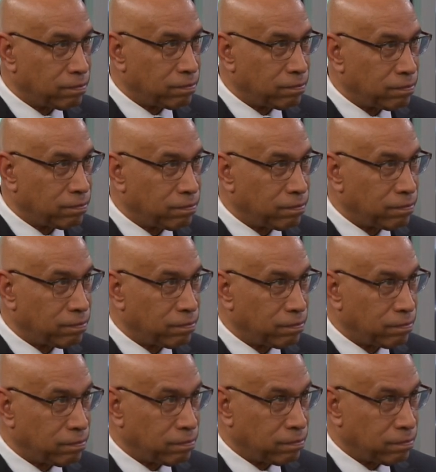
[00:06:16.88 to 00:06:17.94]

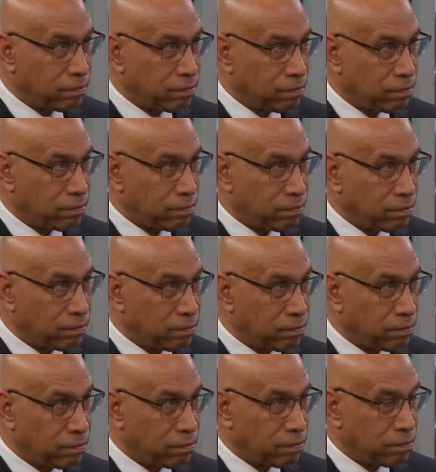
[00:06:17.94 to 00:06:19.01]

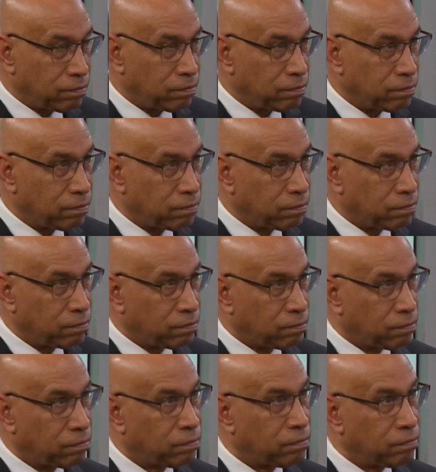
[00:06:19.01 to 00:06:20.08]

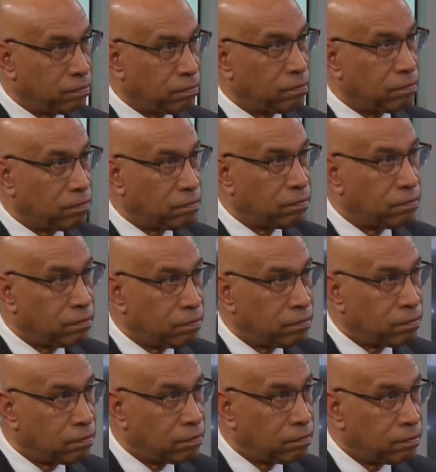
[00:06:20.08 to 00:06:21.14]

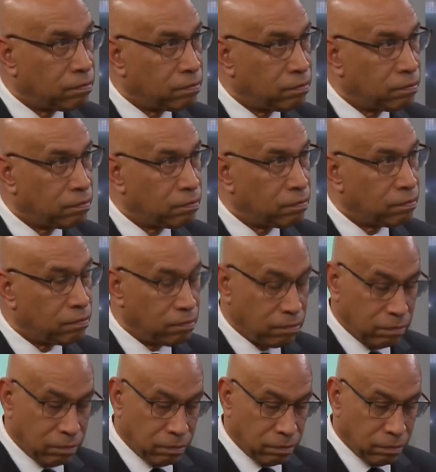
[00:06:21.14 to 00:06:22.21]

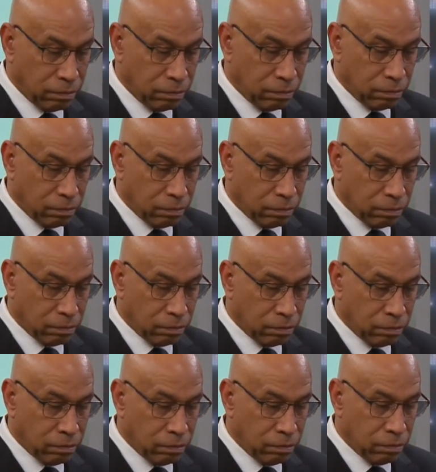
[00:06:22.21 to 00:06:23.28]

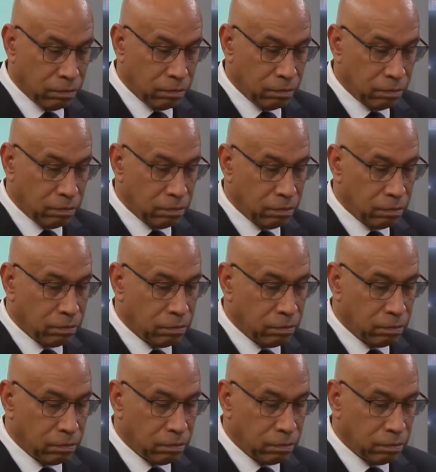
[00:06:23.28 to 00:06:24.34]

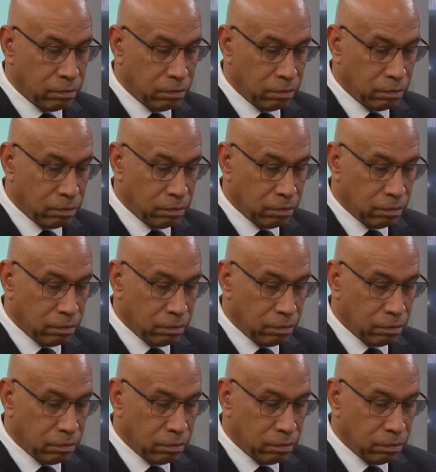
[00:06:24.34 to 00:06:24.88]
(silent)